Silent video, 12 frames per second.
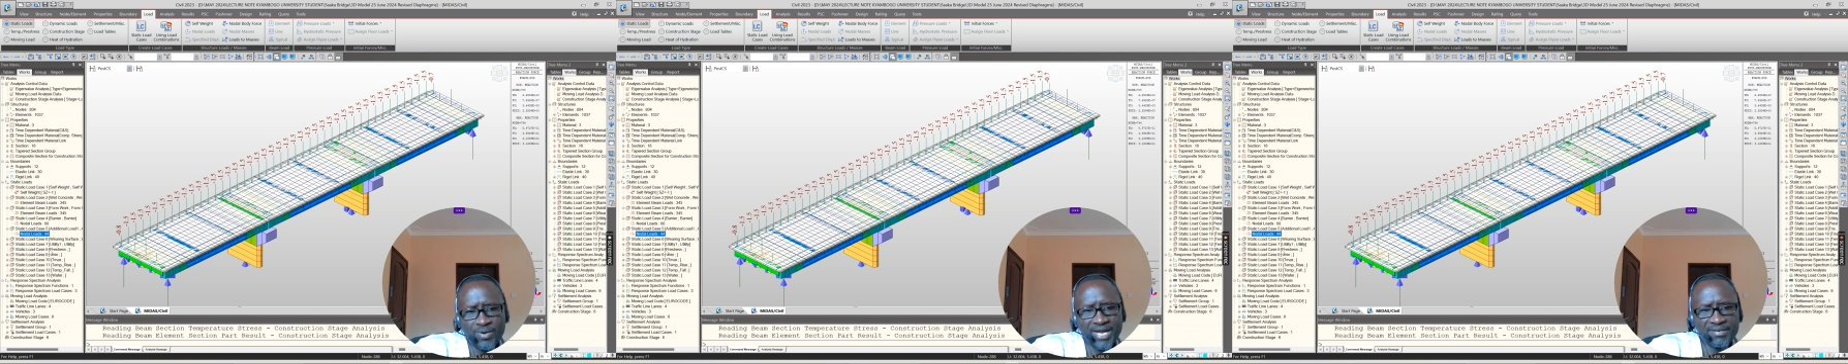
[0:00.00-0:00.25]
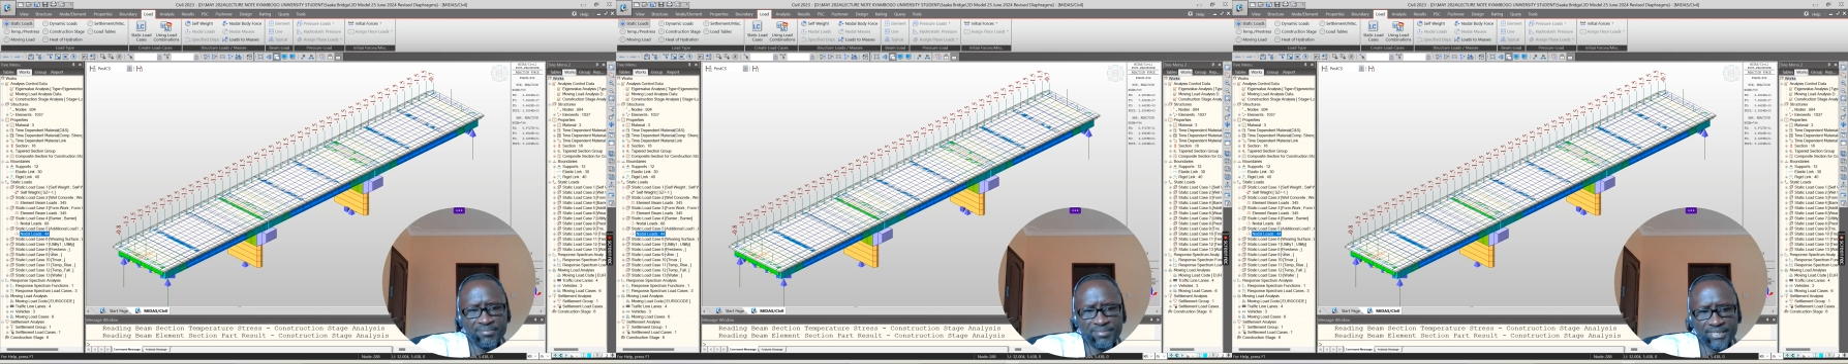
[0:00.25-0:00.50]

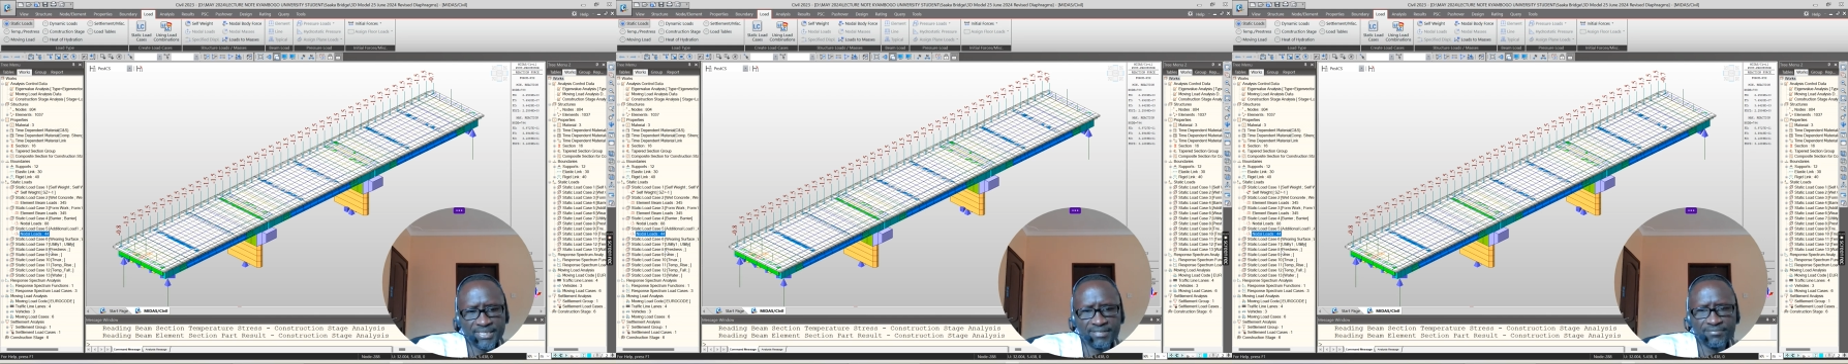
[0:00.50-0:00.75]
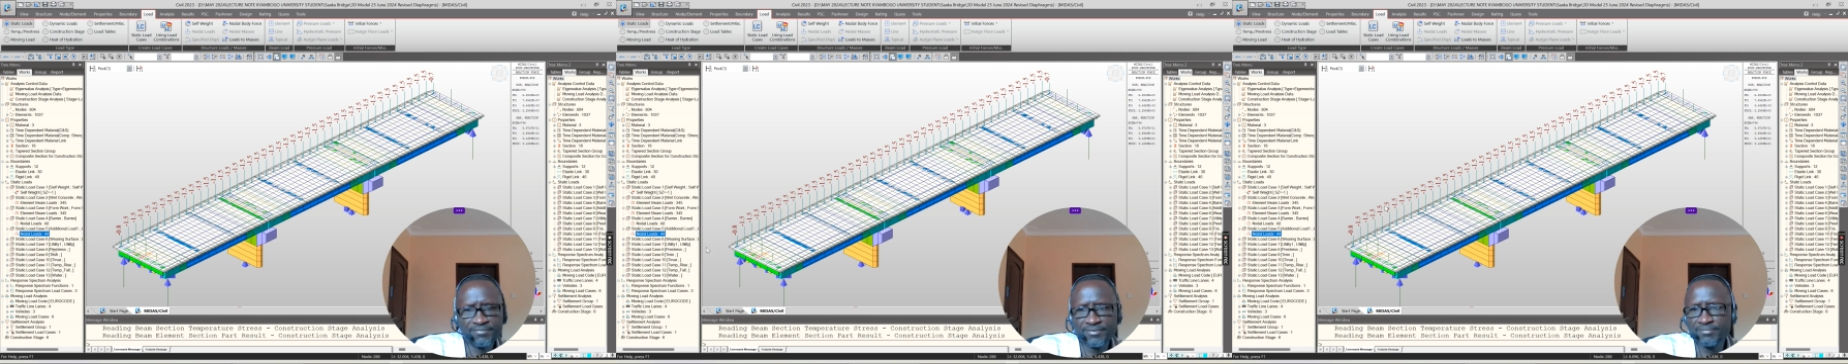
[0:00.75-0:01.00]
1
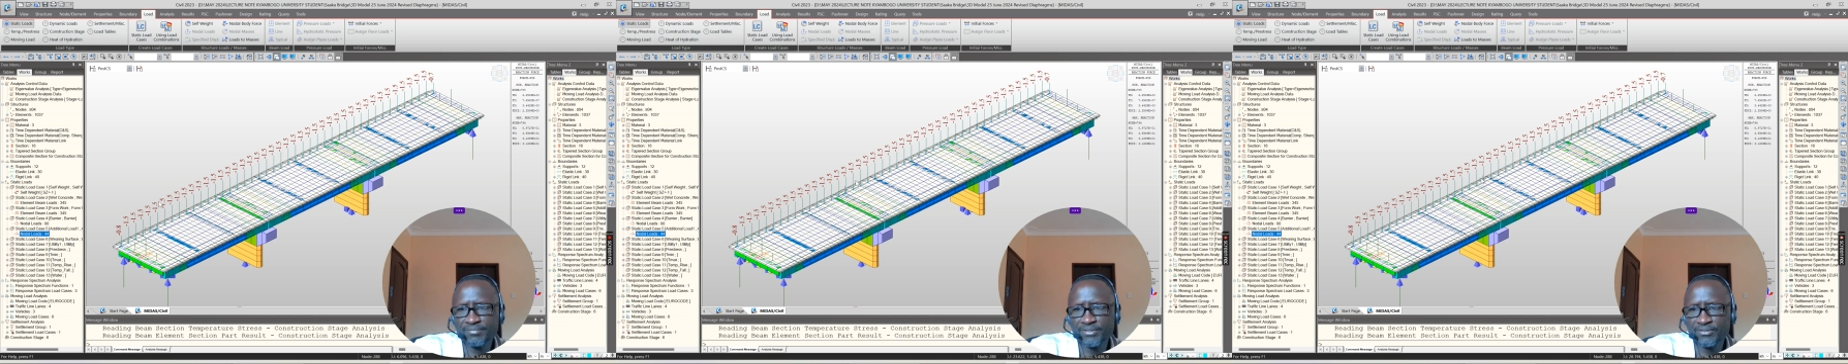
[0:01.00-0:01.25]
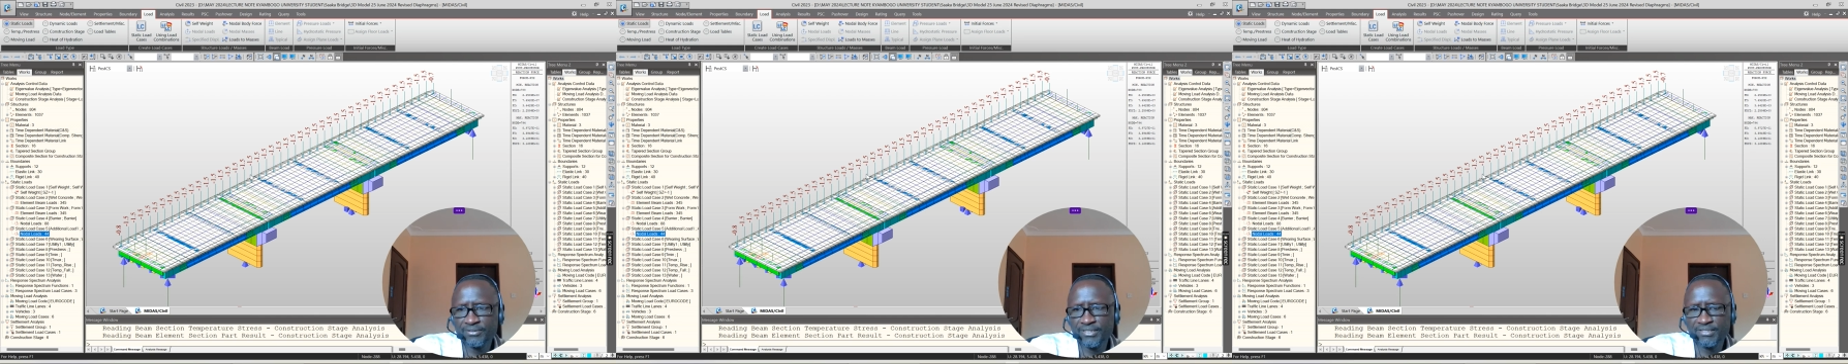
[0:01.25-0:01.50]
meter
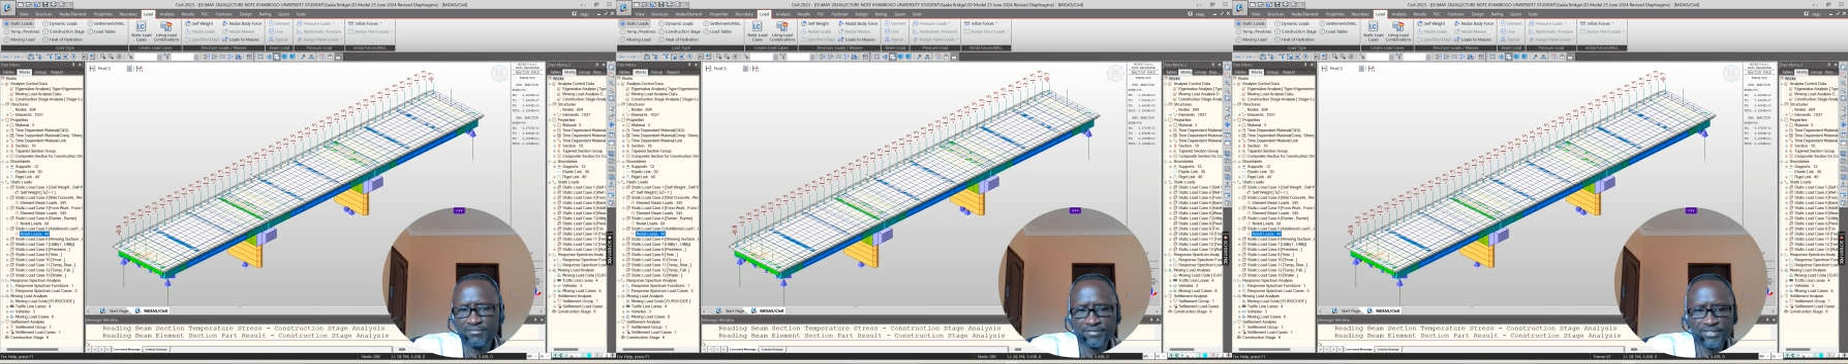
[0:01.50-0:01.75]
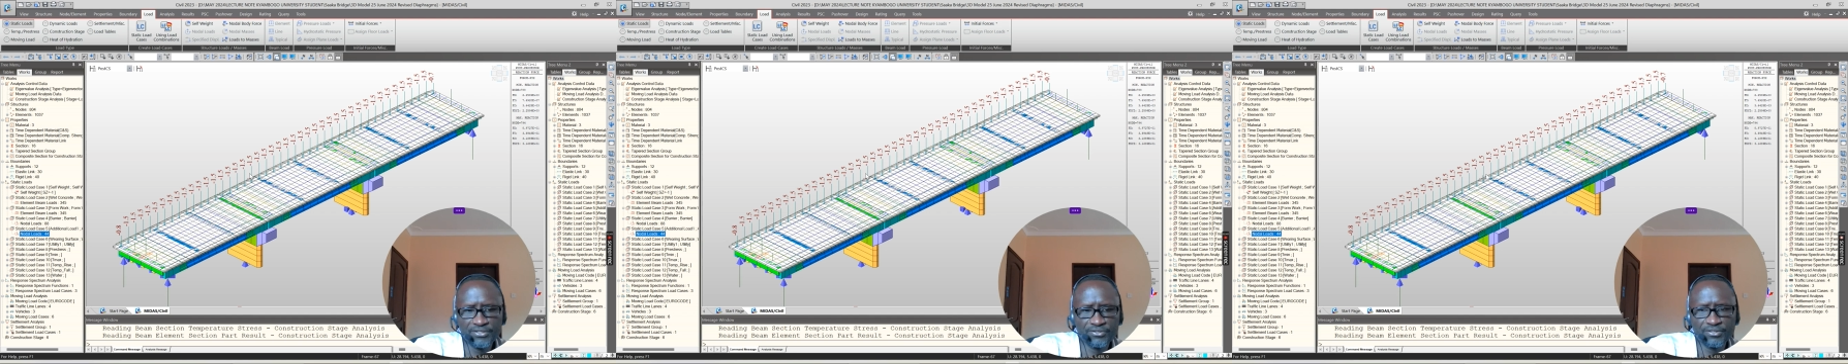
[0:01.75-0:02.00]
from, because the
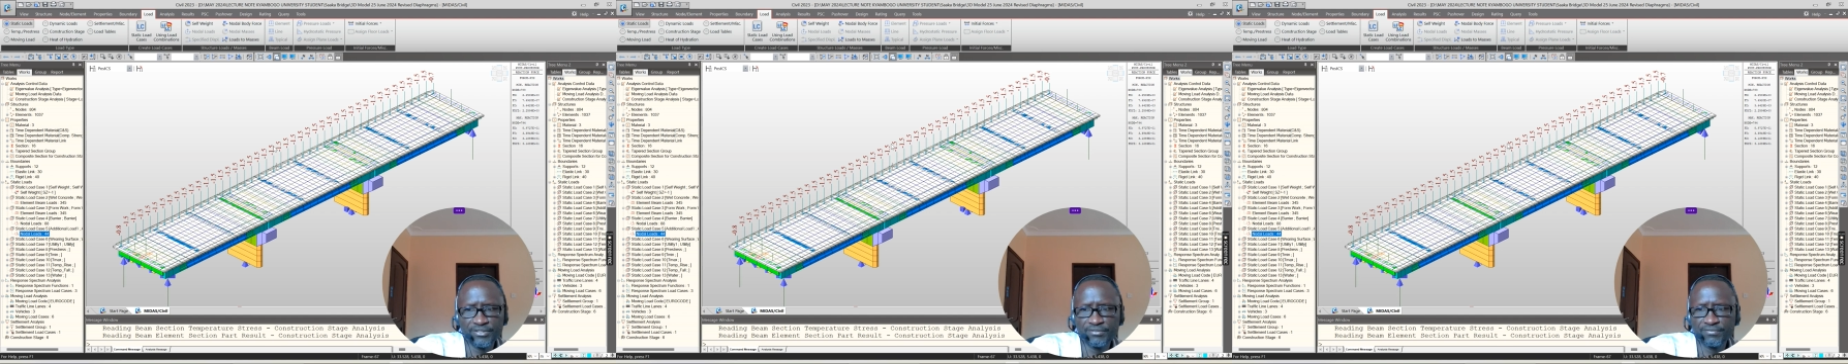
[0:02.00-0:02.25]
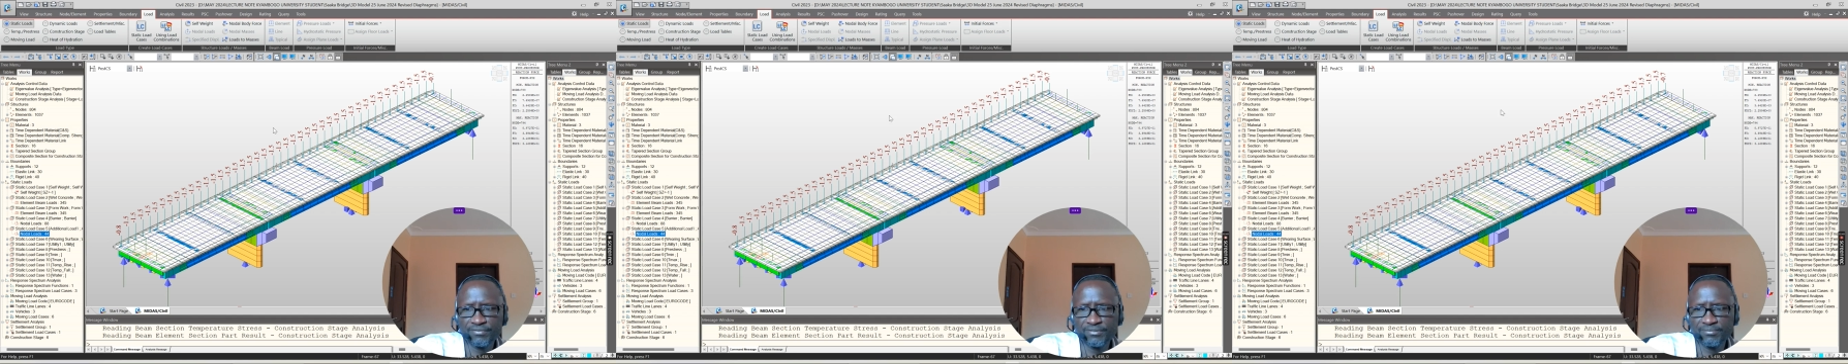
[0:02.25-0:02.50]

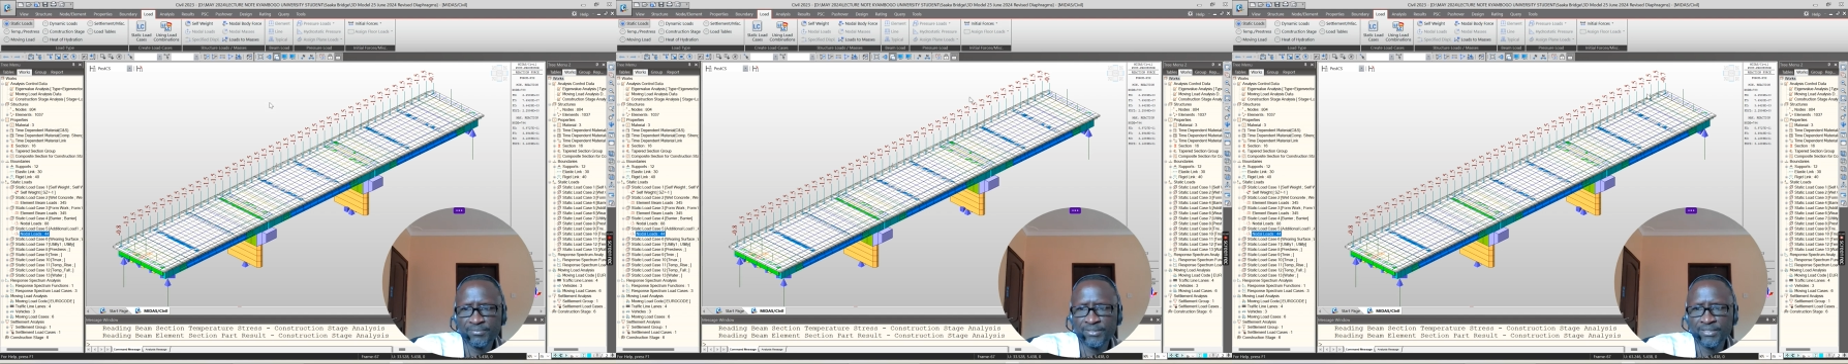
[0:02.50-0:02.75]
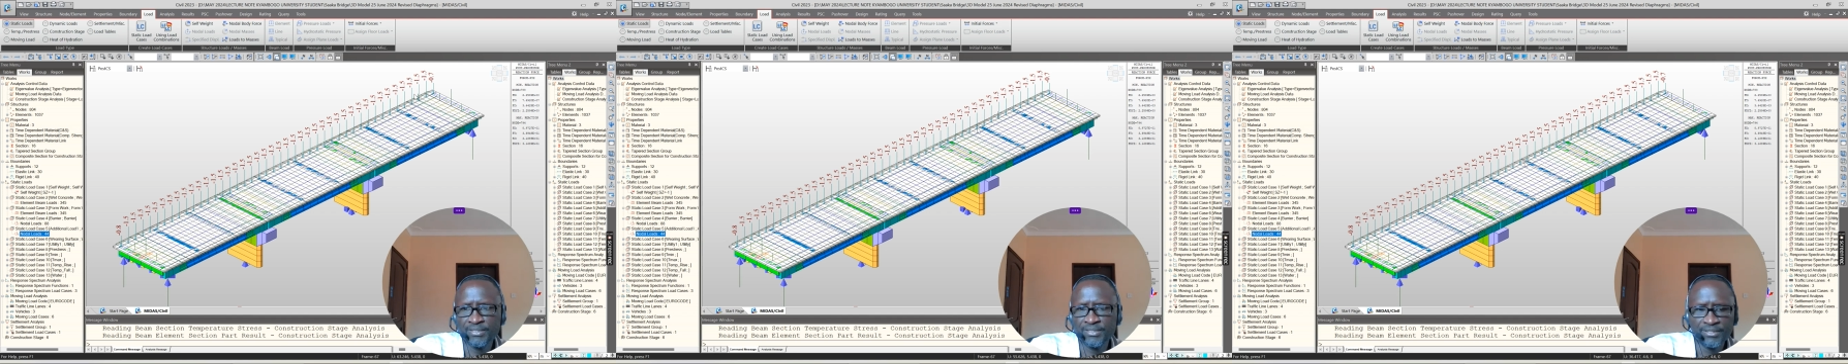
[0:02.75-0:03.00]
definition is
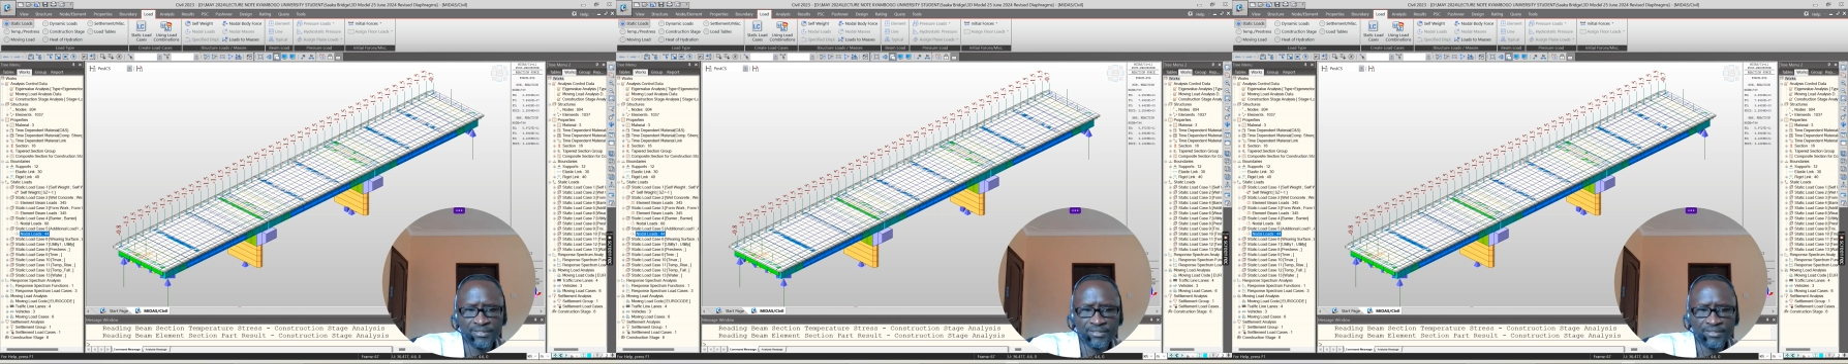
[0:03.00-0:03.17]
from